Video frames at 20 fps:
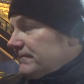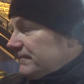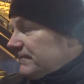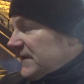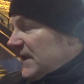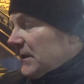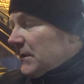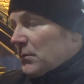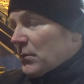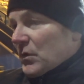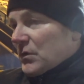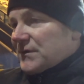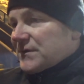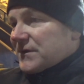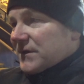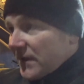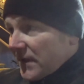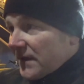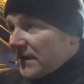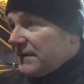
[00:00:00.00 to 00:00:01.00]
didn't want
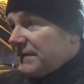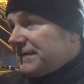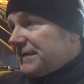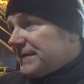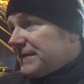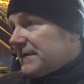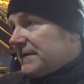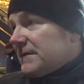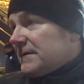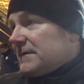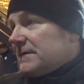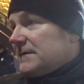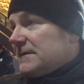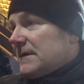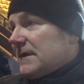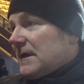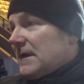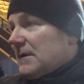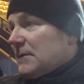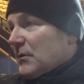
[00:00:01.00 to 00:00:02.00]
to leave.
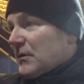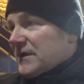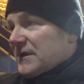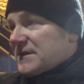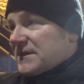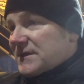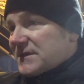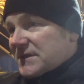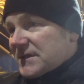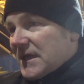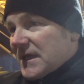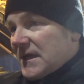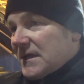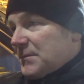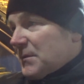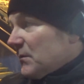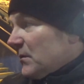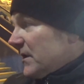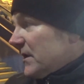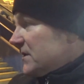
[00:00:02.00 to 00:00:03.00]
Wanted to stay,
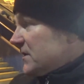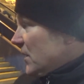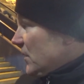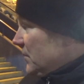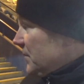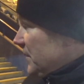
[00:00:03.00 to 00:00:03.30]
but when he told